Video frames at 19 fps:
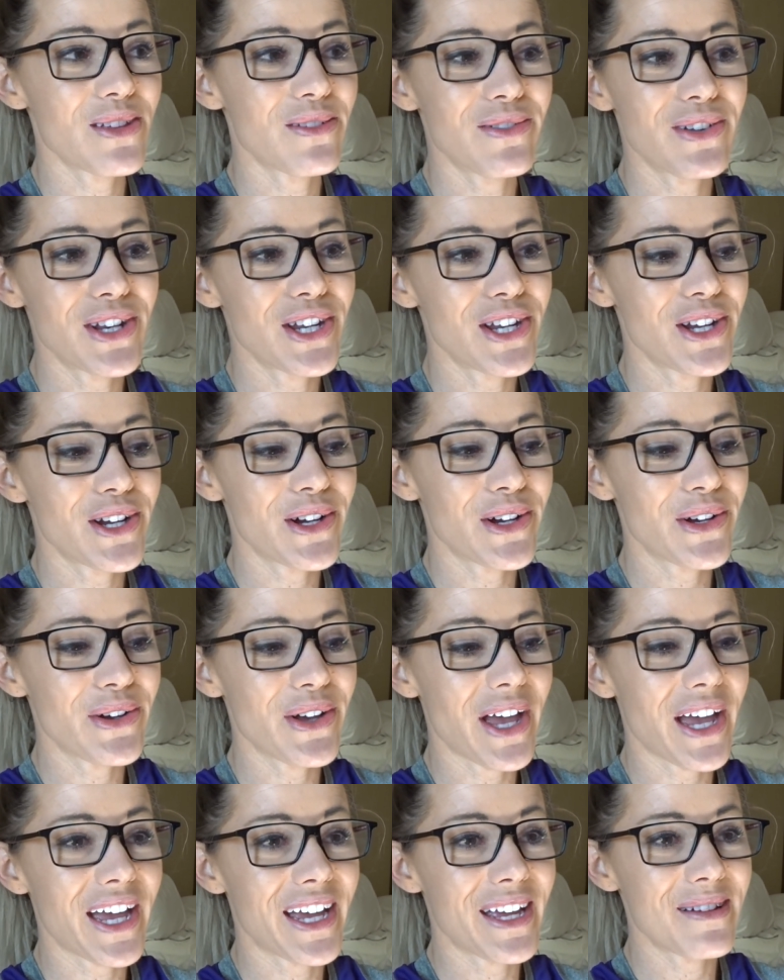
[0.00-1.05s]
the video
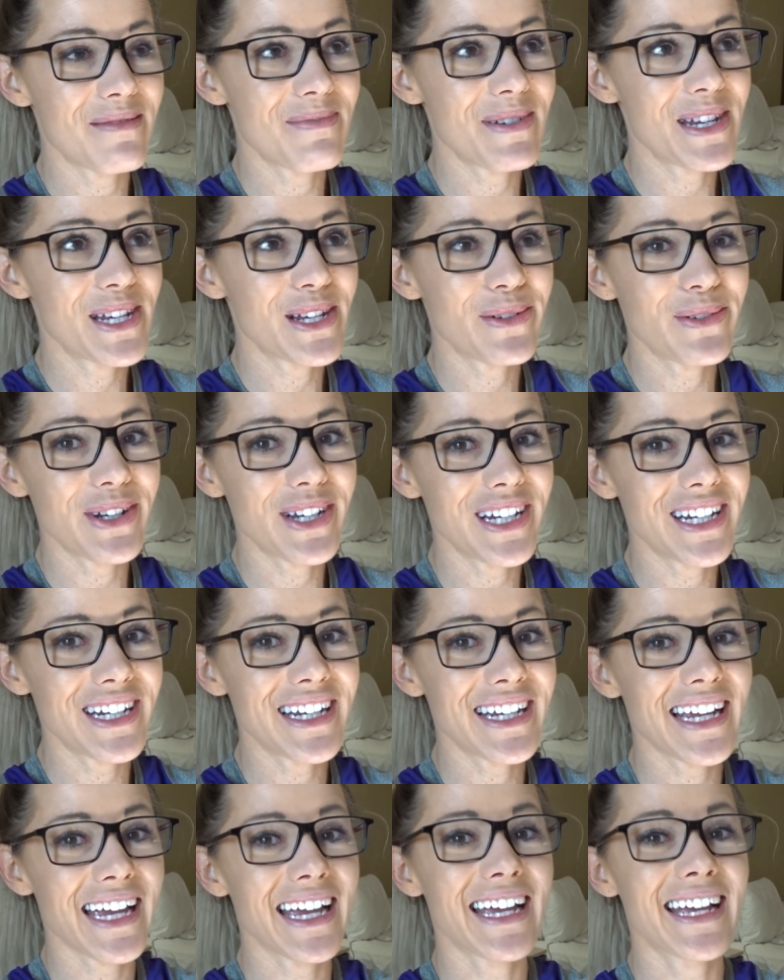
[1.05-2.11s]
and peak
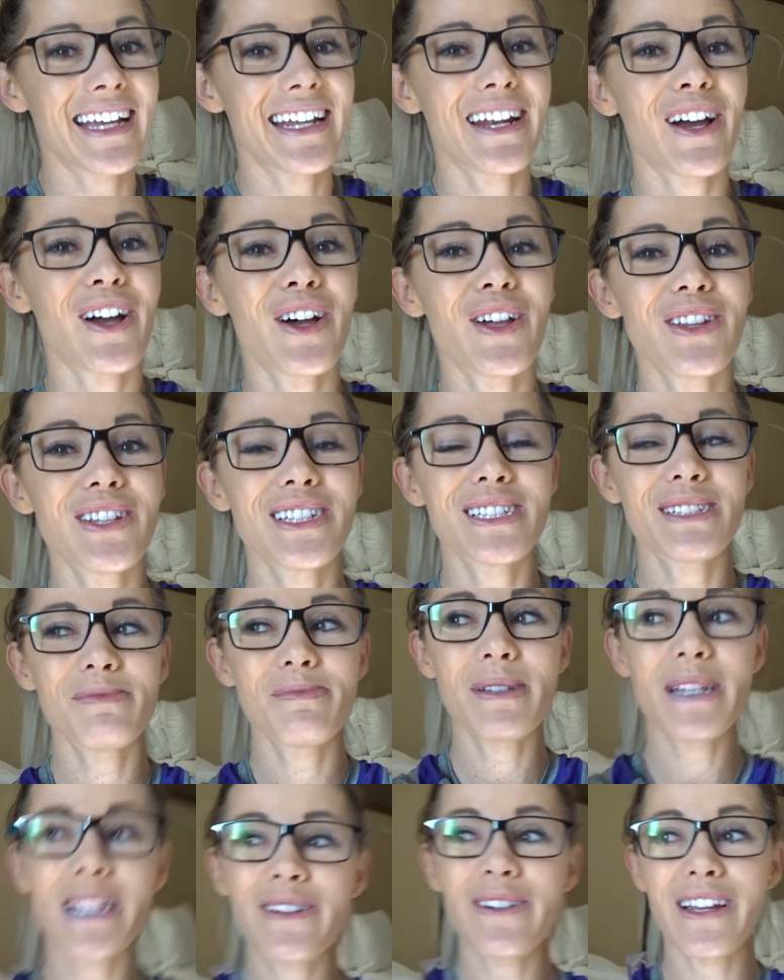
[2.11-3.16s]
week and all this
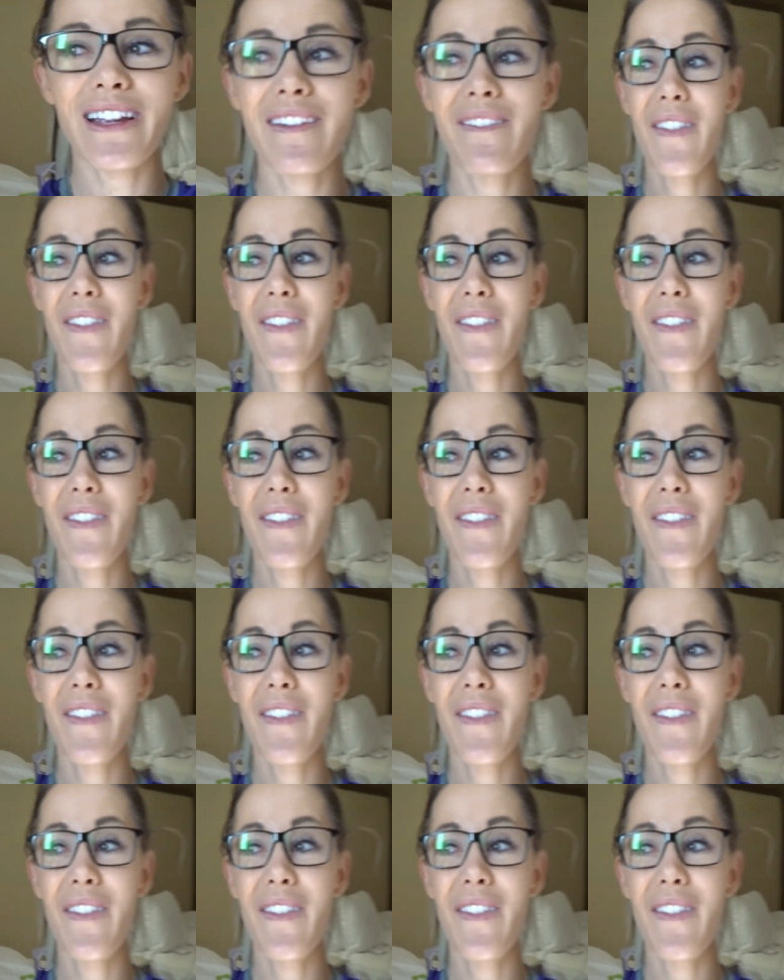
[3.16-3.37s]
peak week